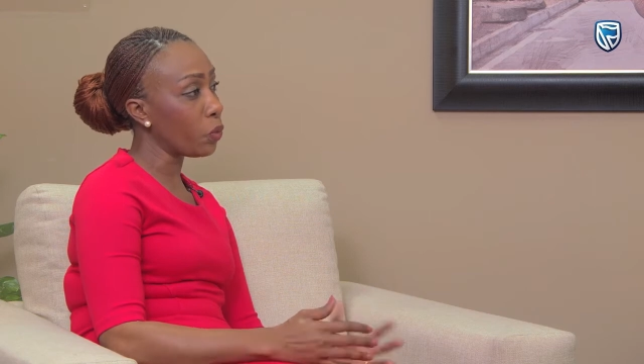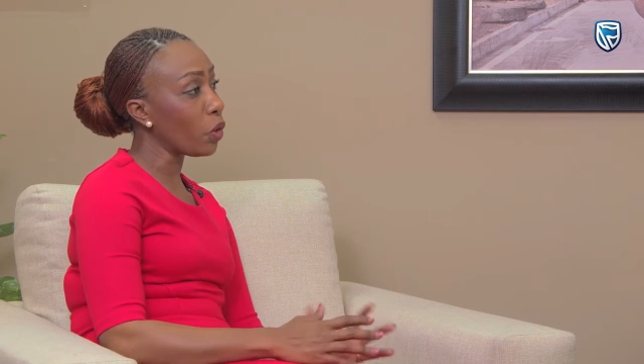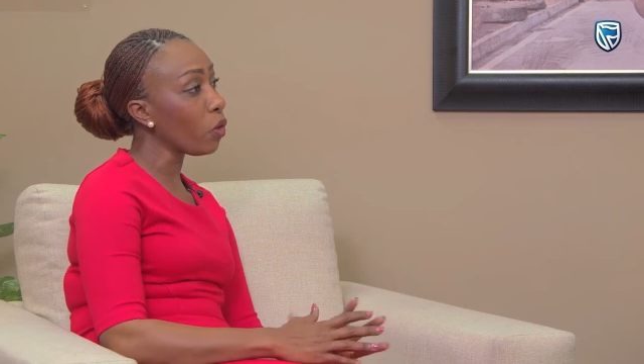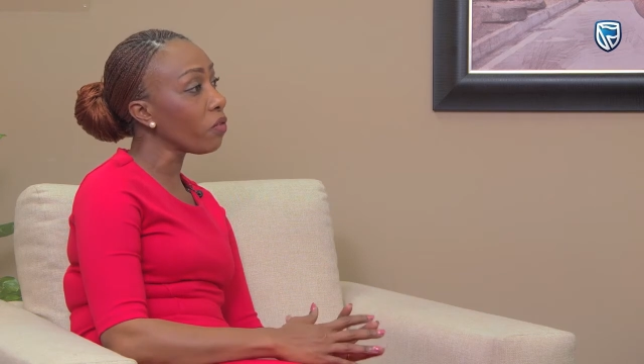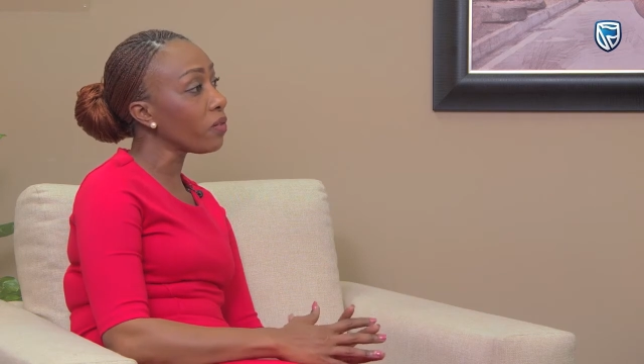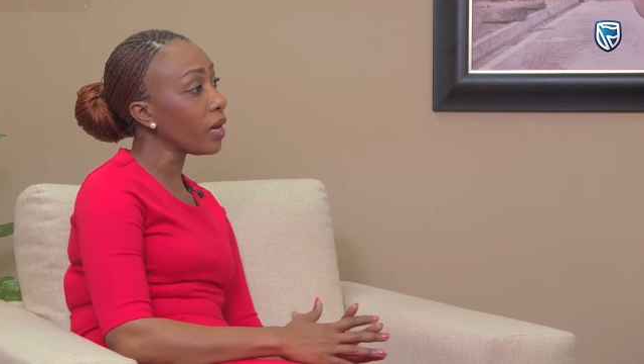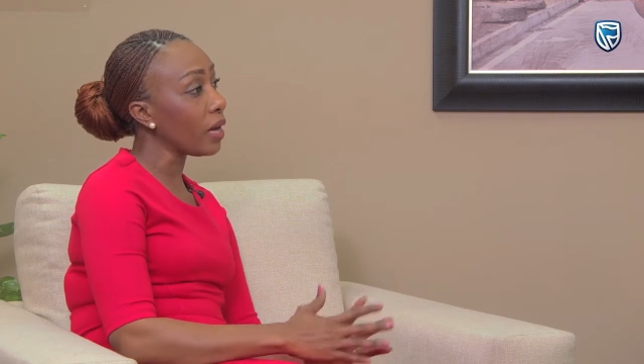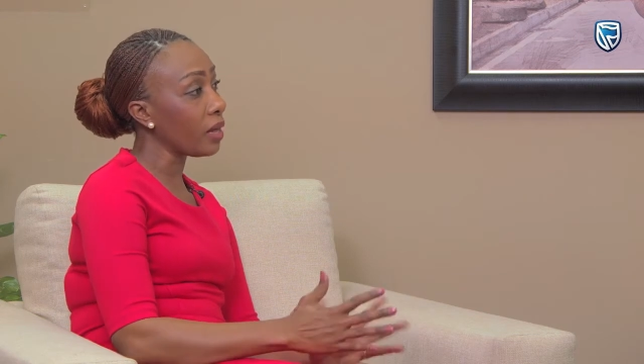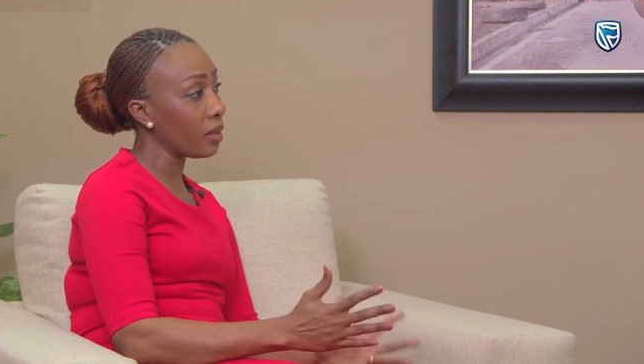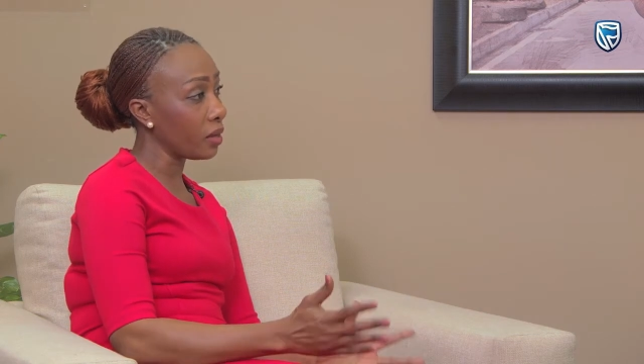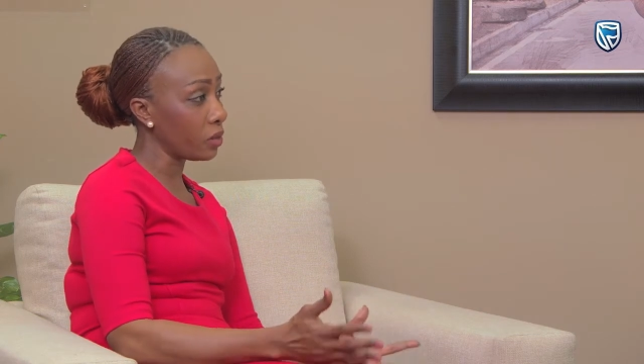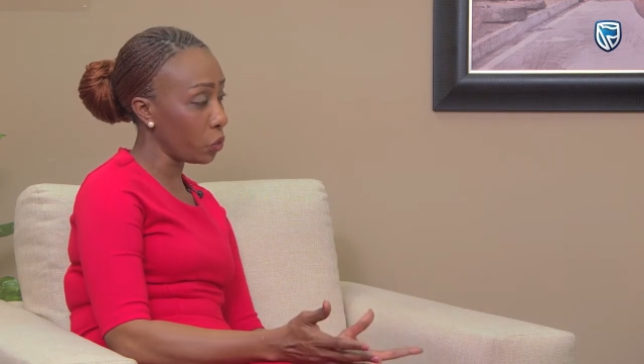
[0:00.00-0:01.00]
we offer
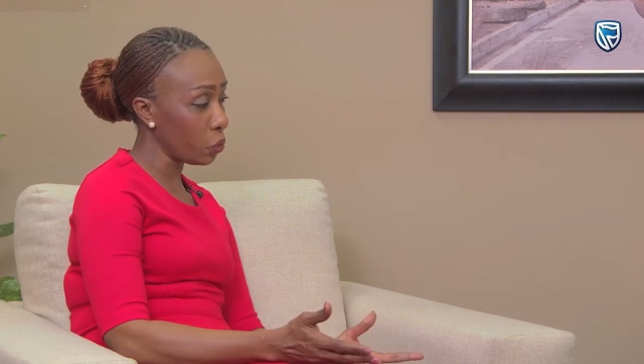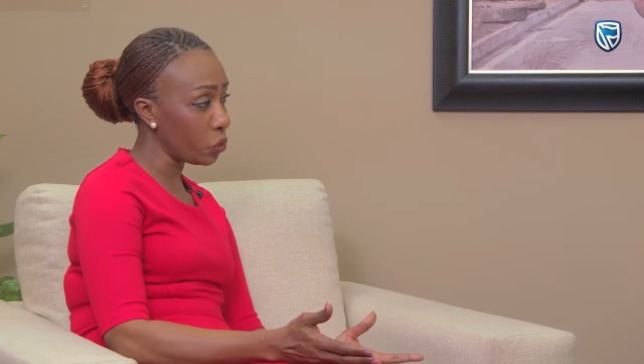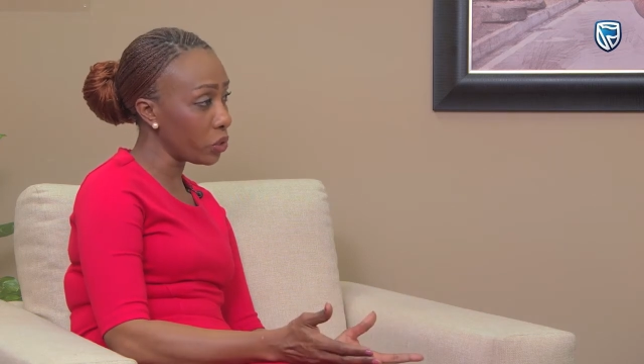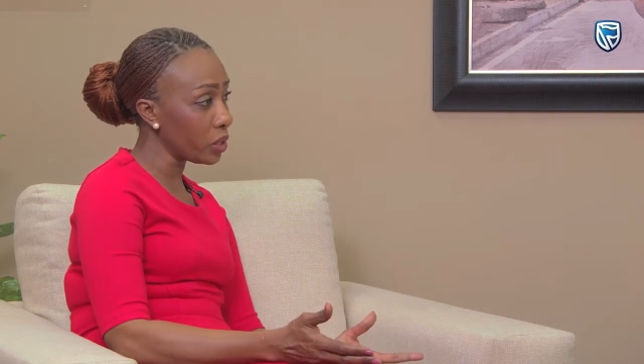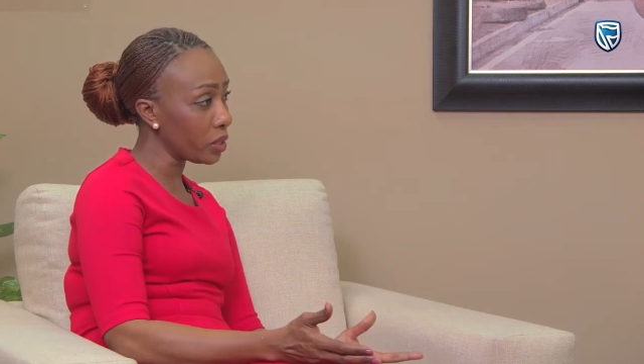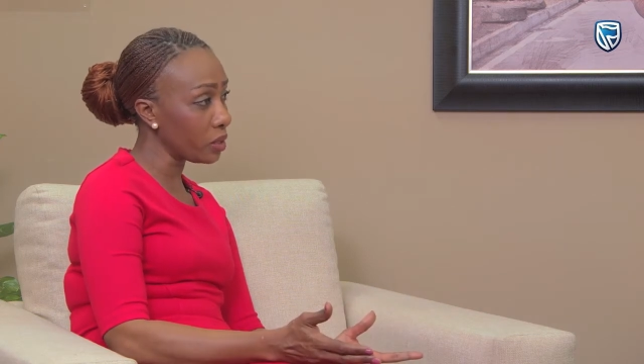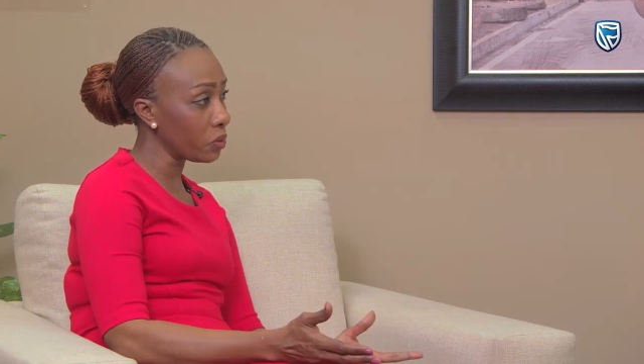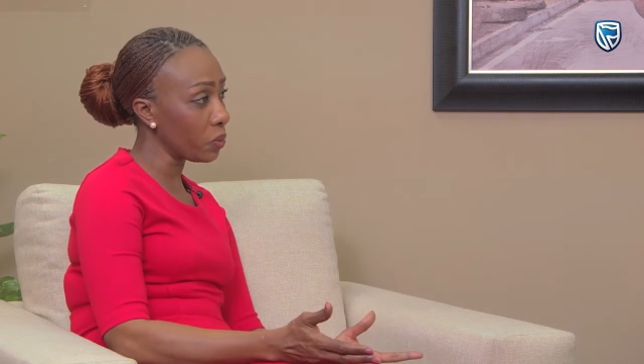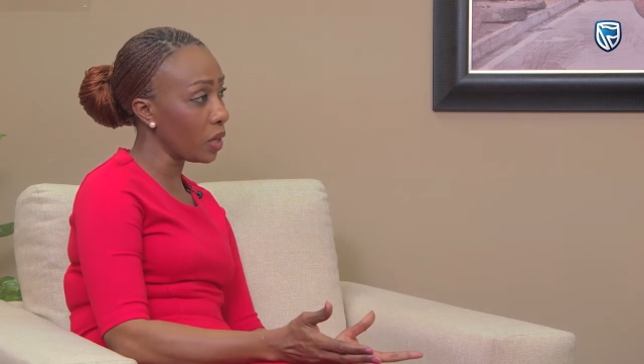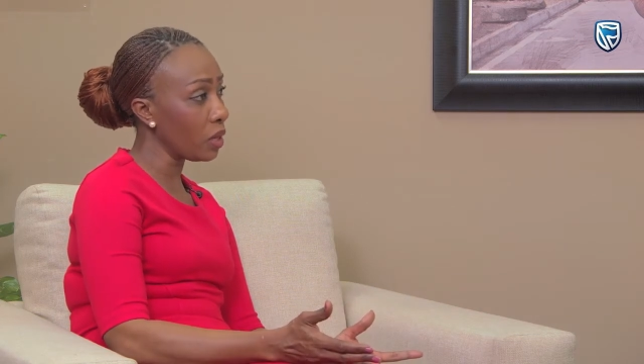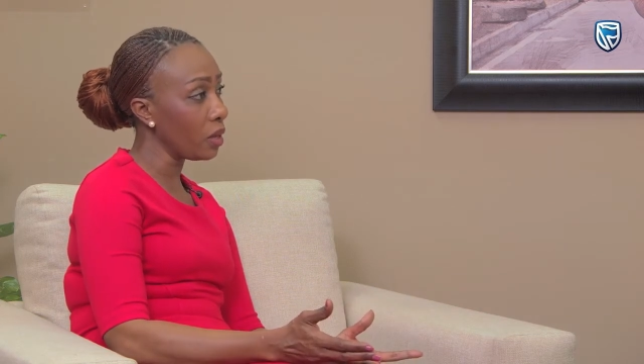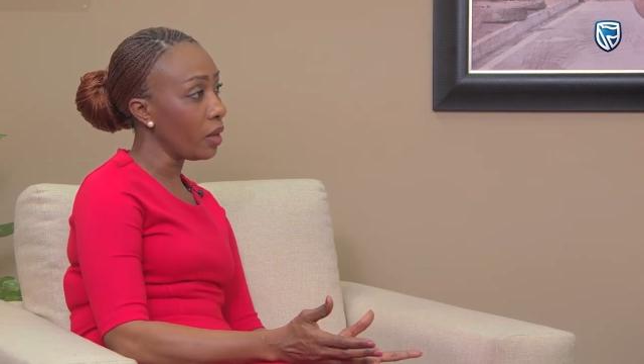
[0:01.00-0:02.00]
other solutions as
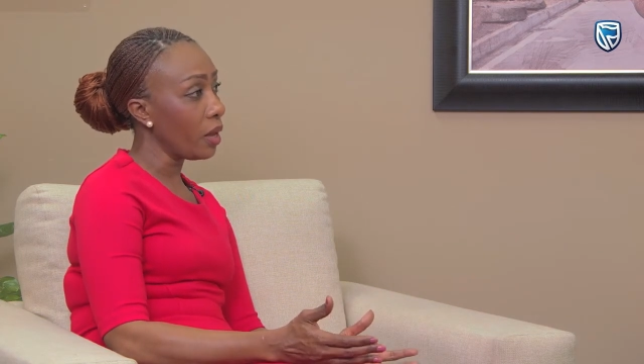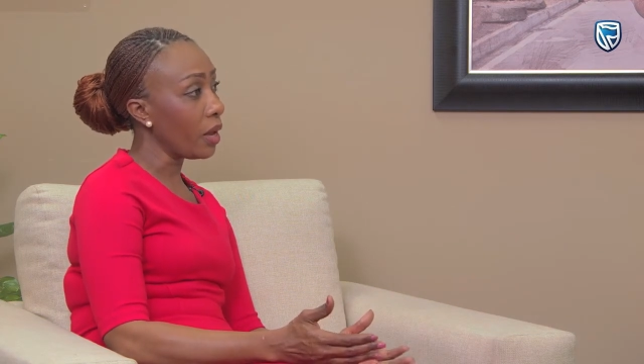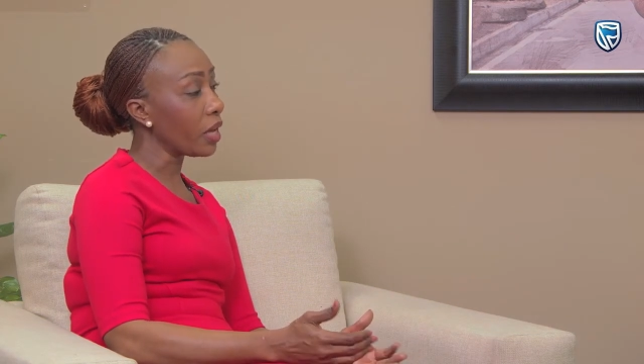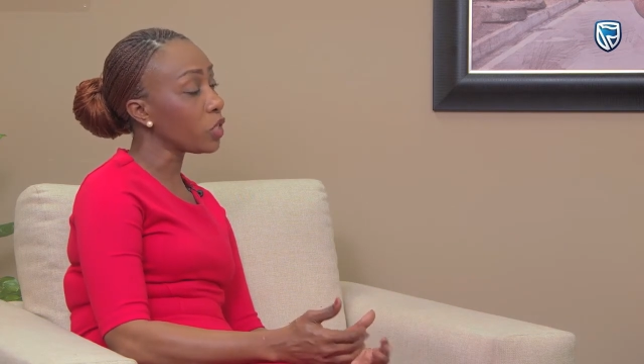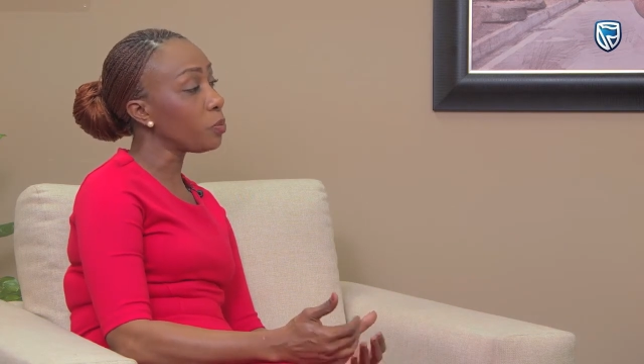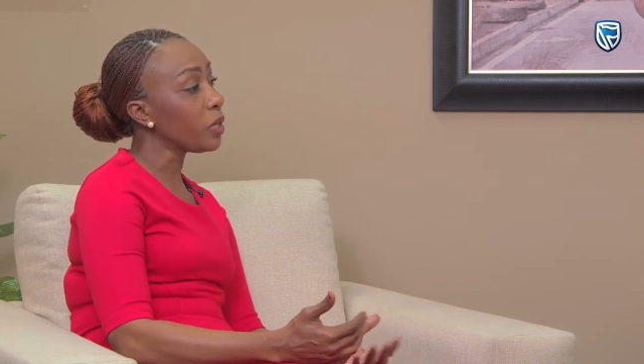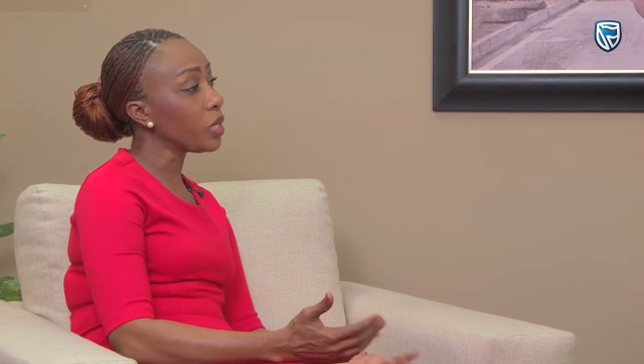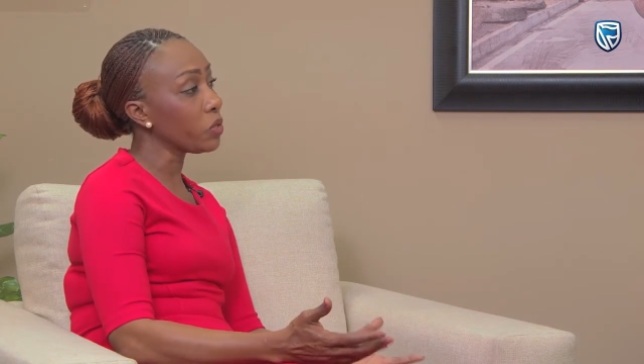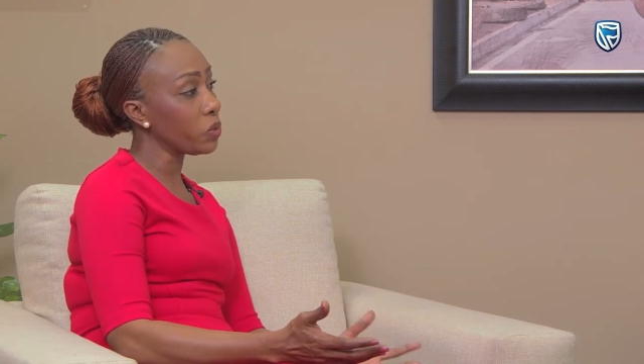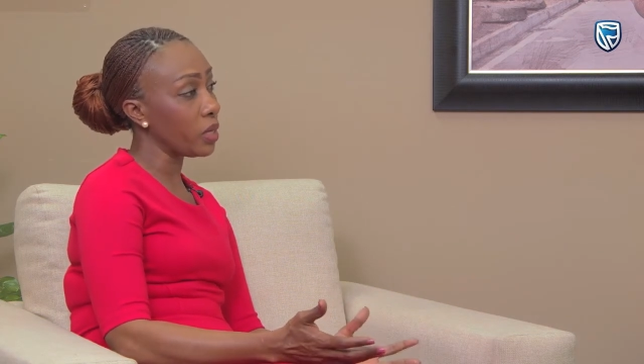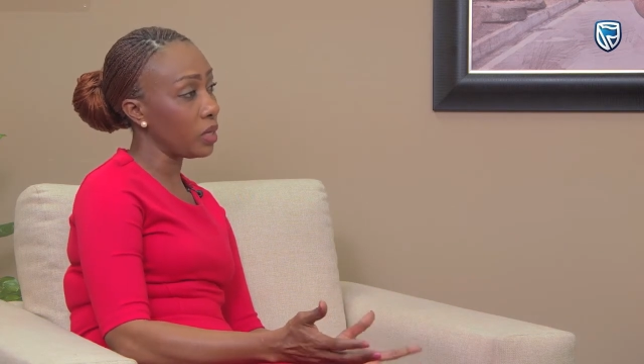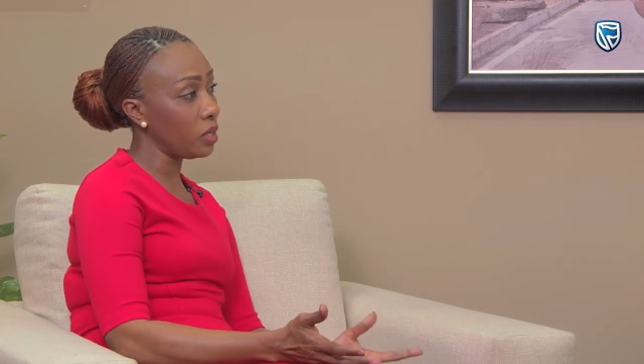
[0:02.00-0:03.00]
well, speaking
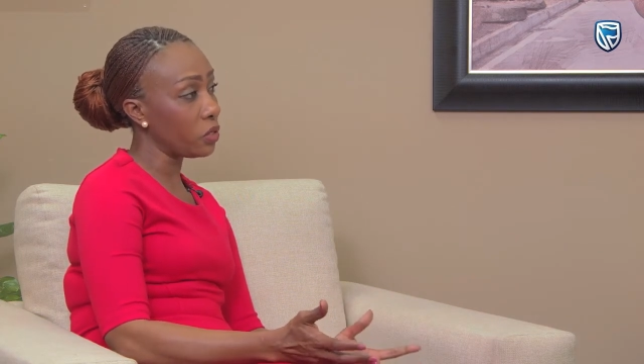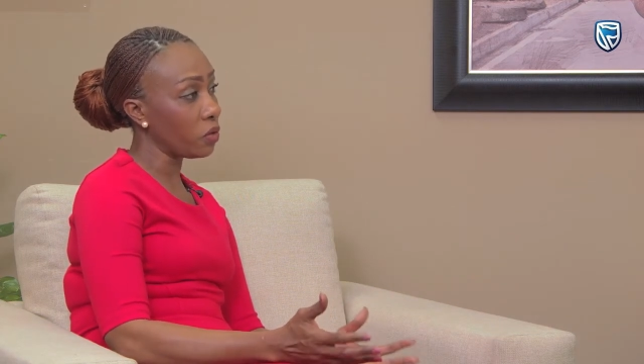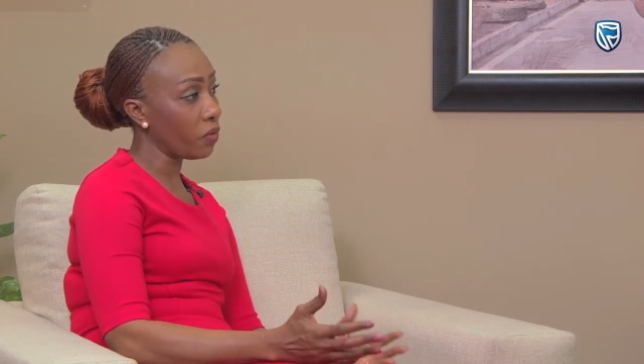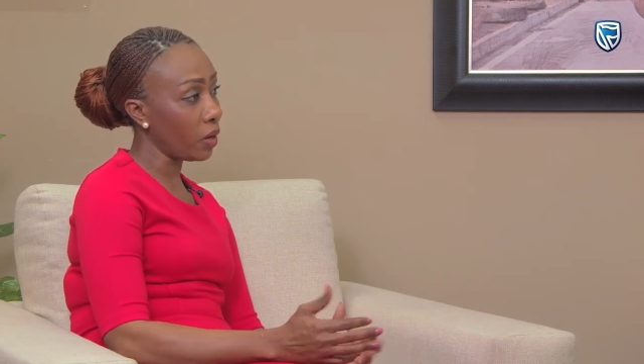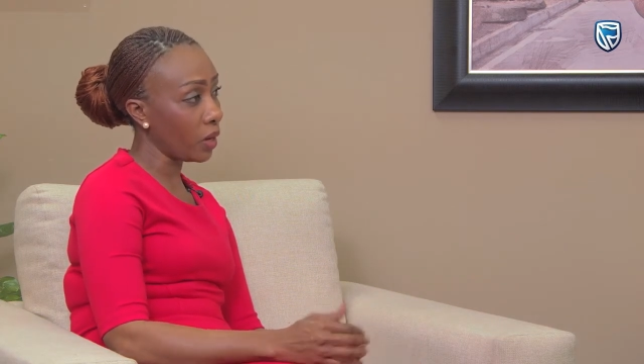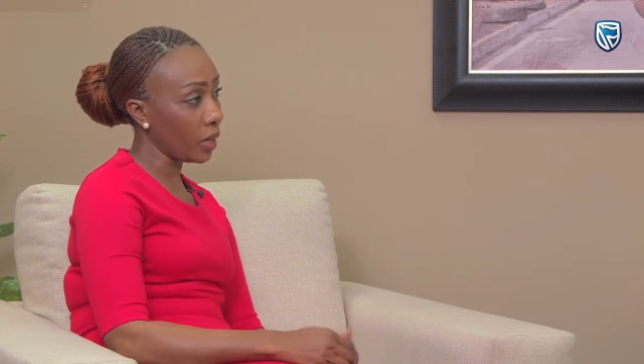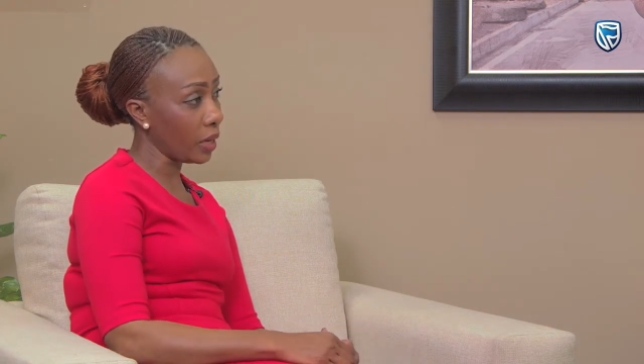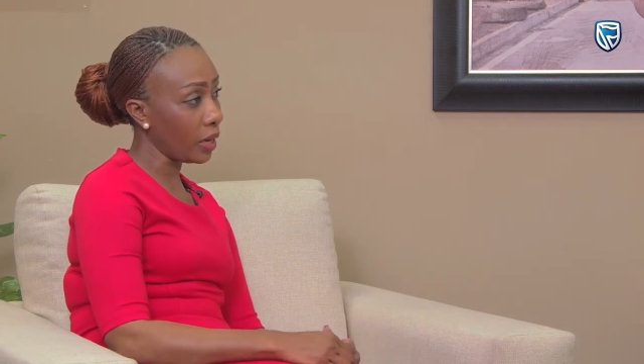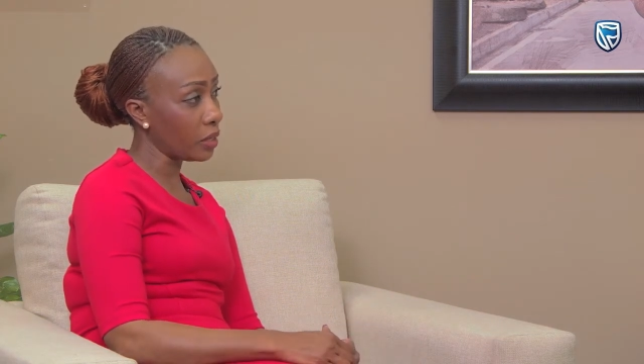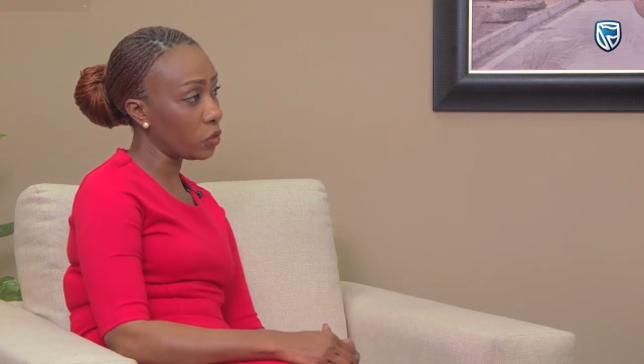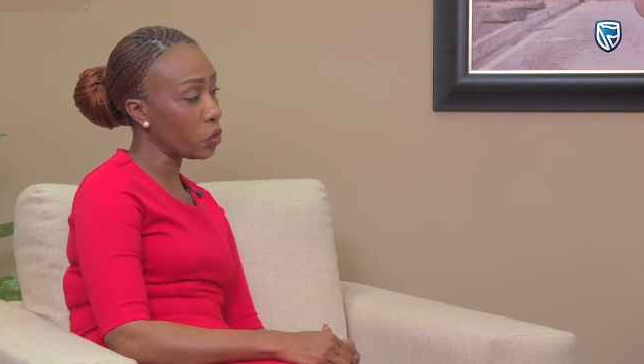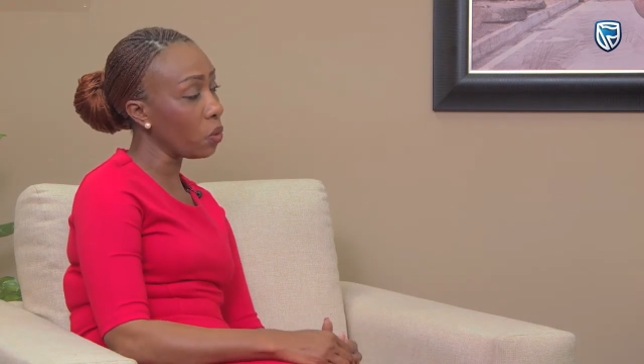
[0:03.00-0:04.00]
to the needs of our clients.